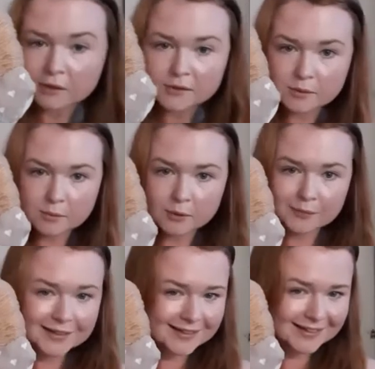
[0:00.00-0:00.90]
some more.
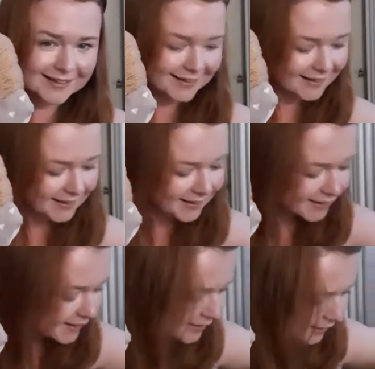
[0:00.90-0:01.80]

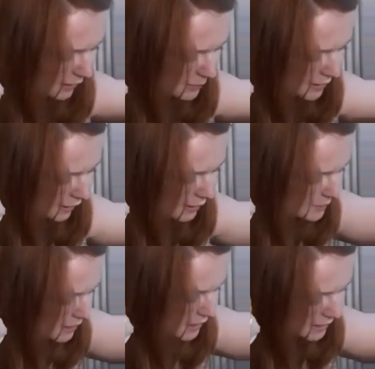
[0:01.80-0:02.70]
Happy
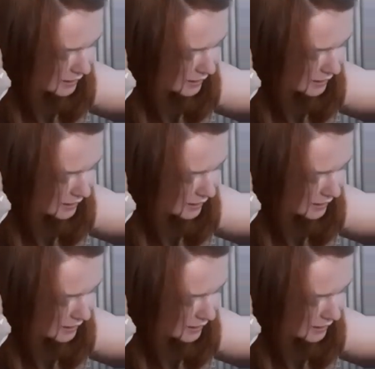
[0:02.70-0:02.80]
days.